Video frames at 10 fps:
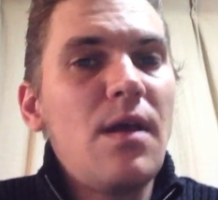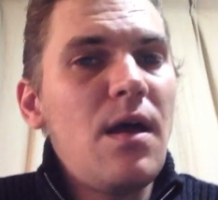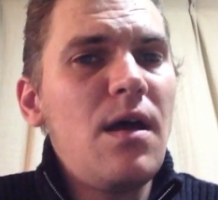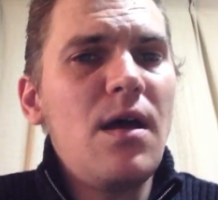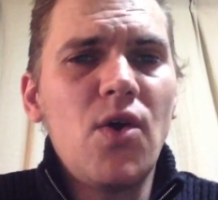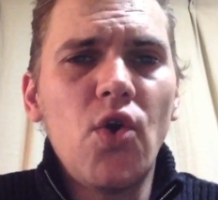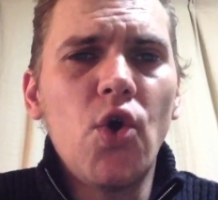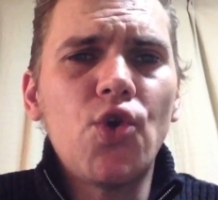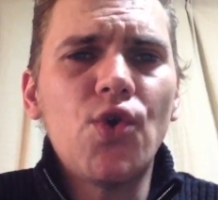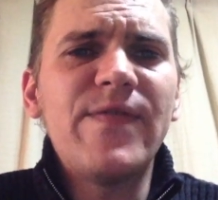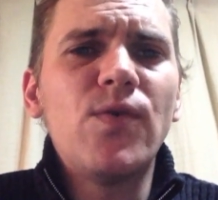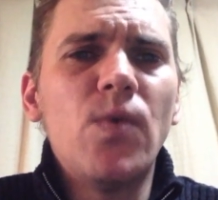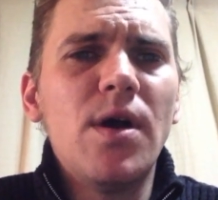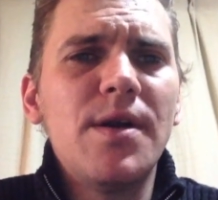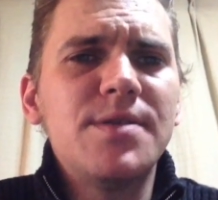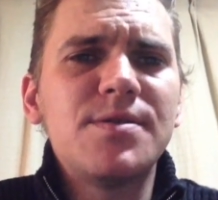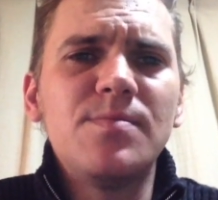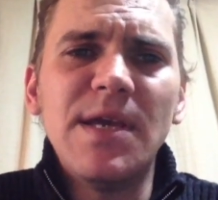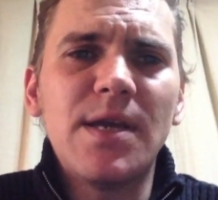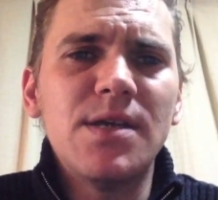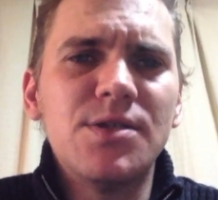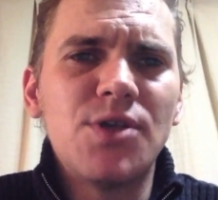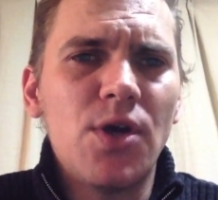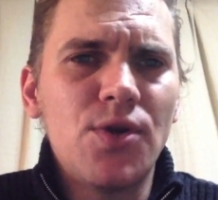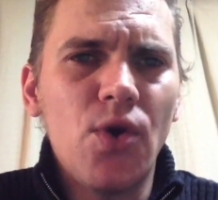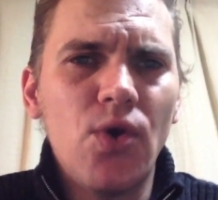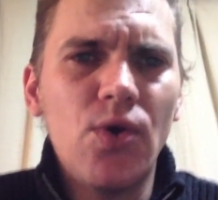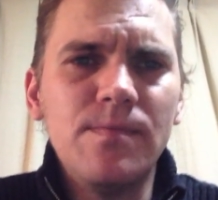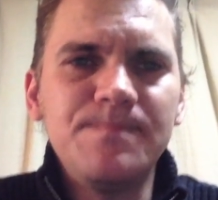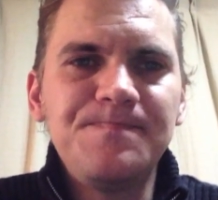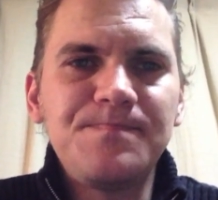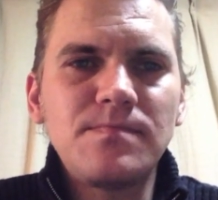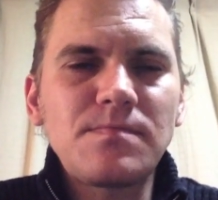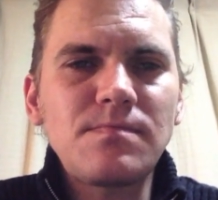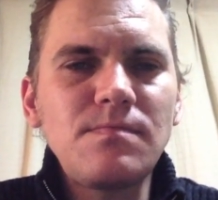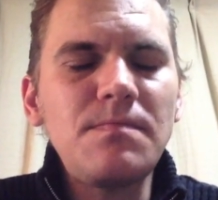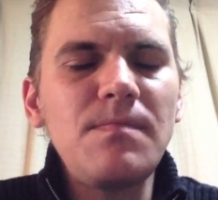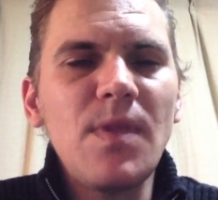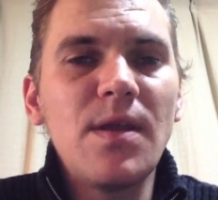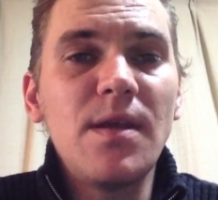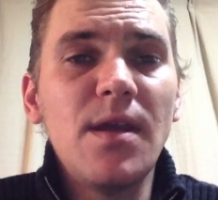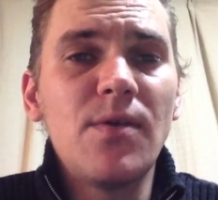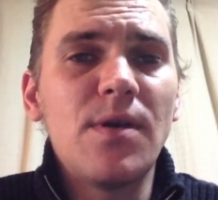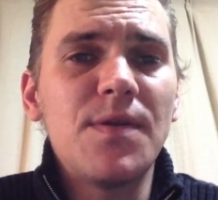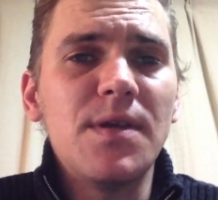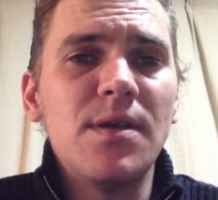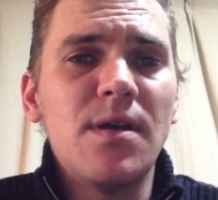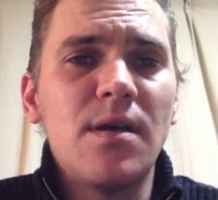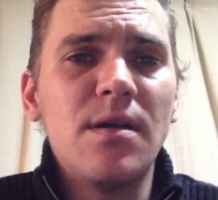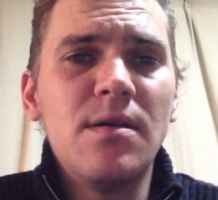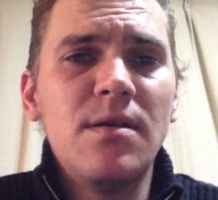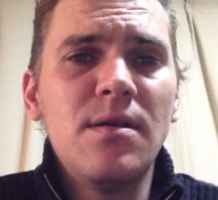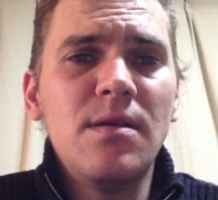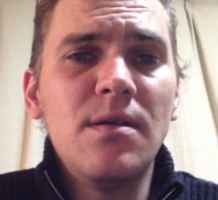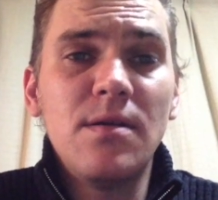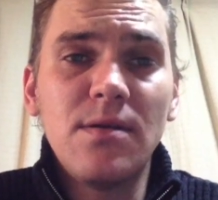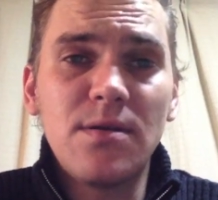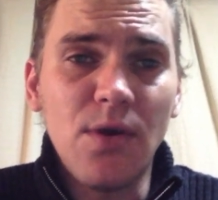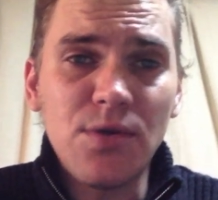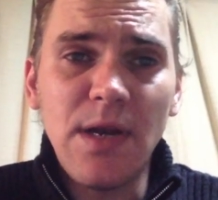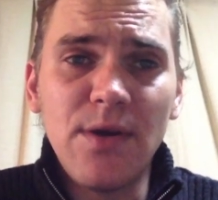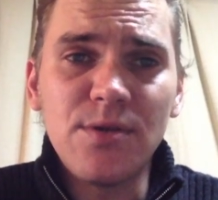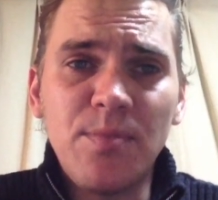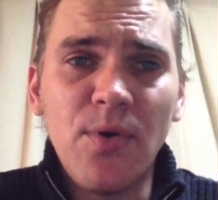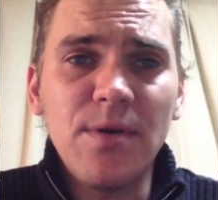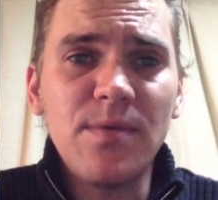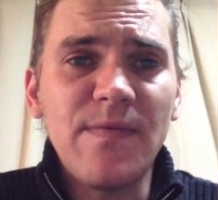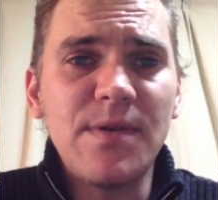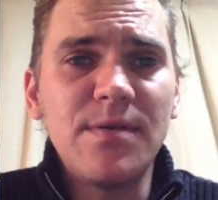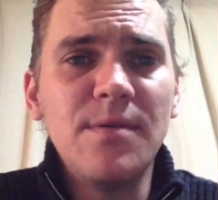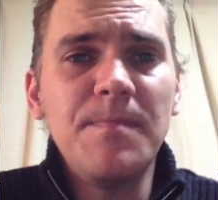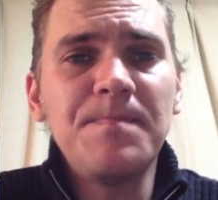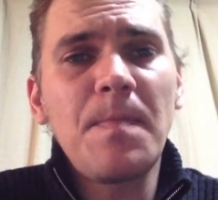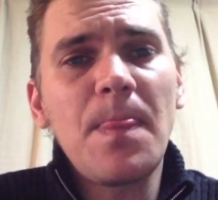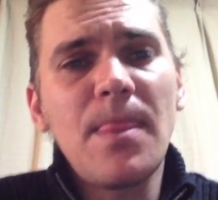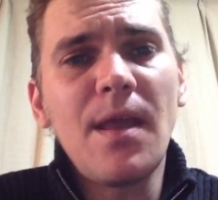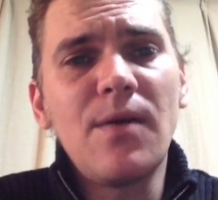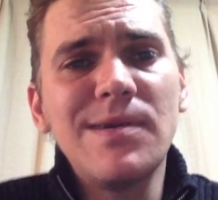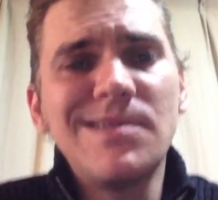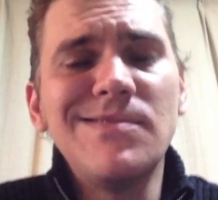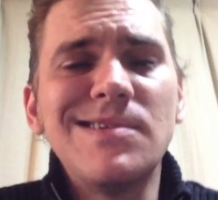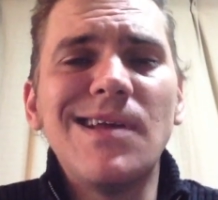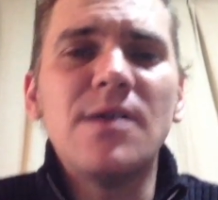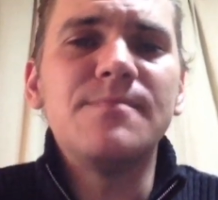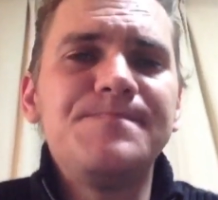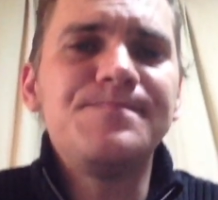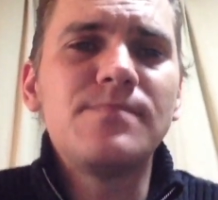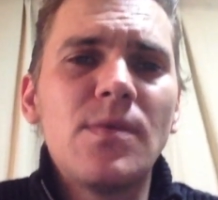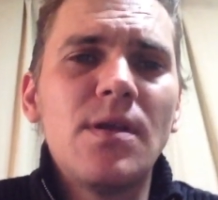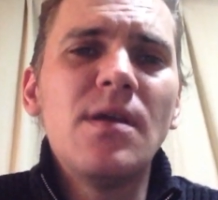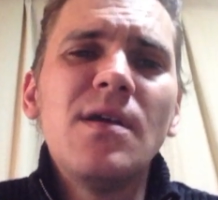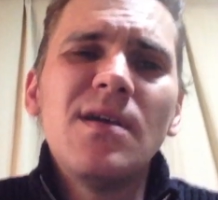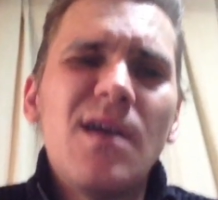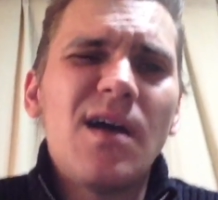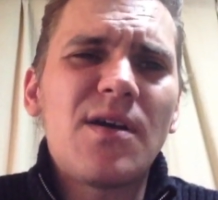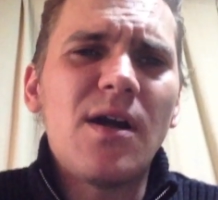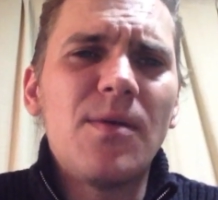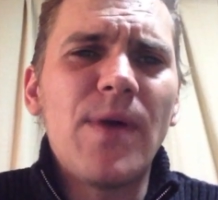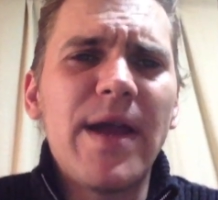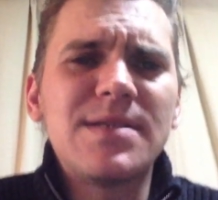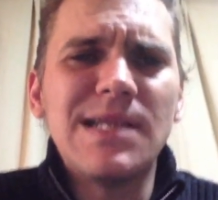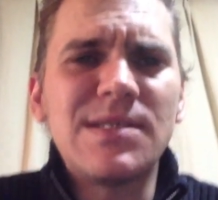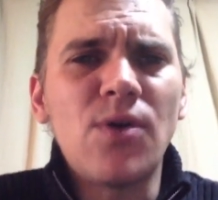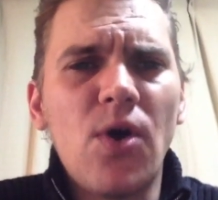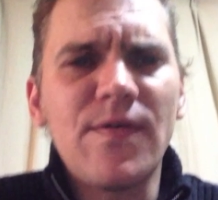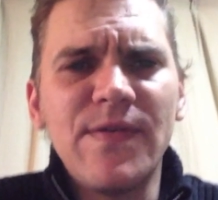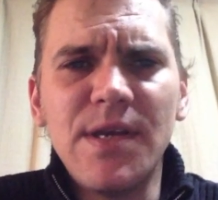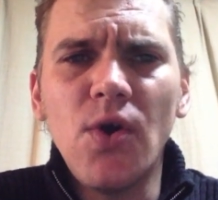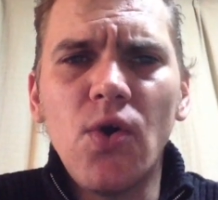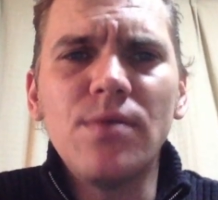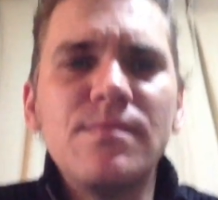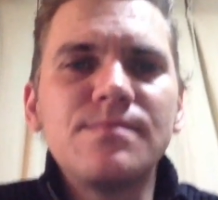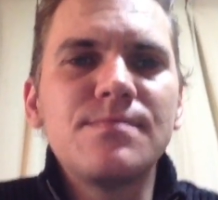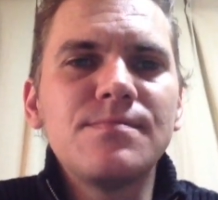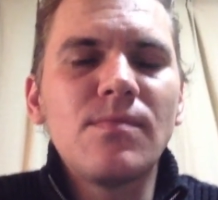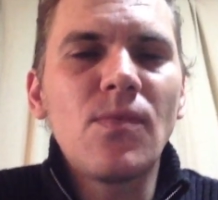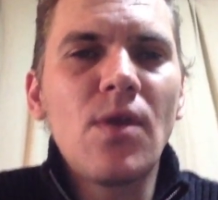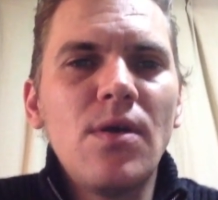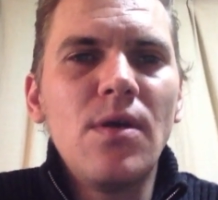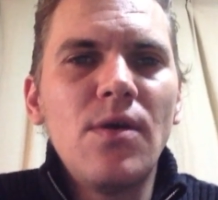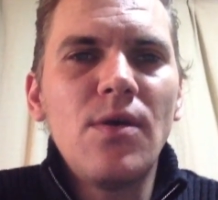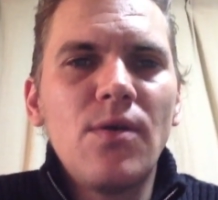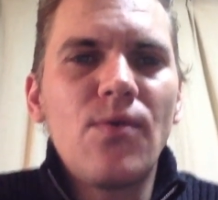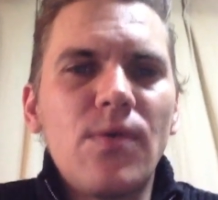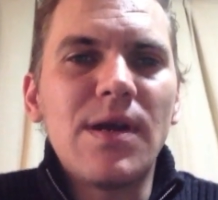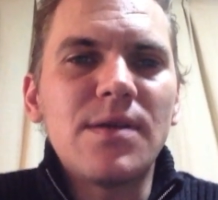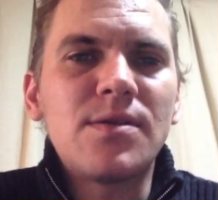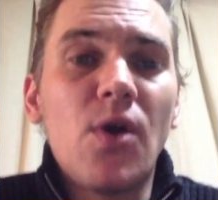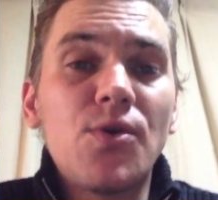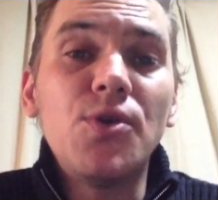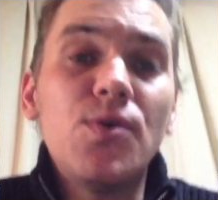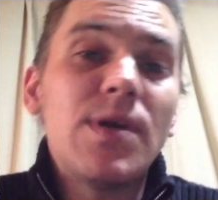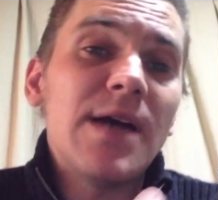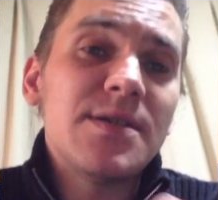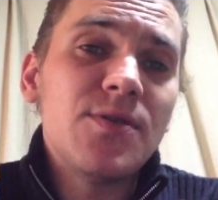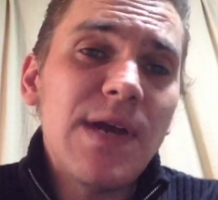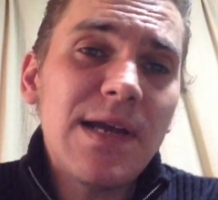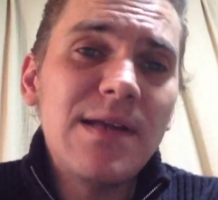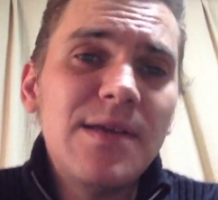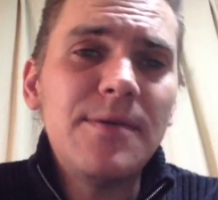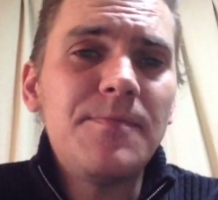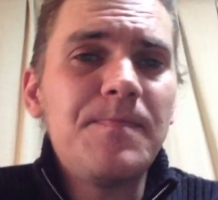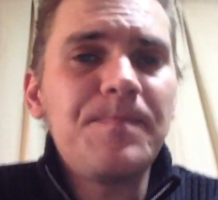Ah, hello there, everyone. It's me again, John Dole, here on the Ghost Layers Report. Now, we're doing a Comrades Let's Talk video, where I talk to you guys directly,